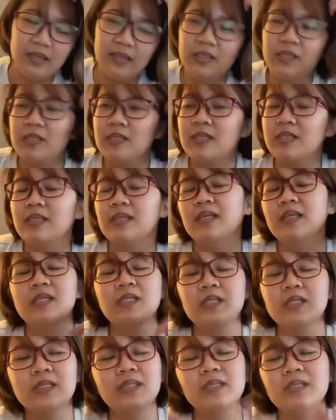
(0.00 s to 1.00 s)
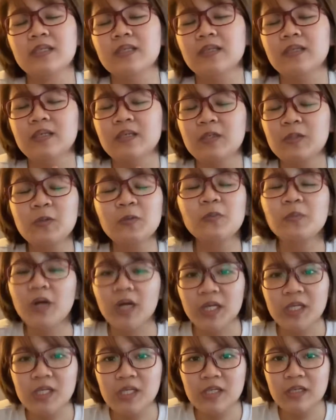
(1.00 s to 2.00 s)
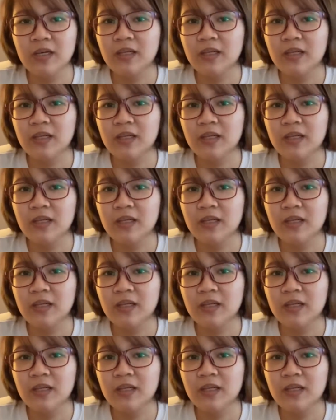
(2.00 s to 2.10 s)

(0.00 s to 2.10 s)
It's just too much.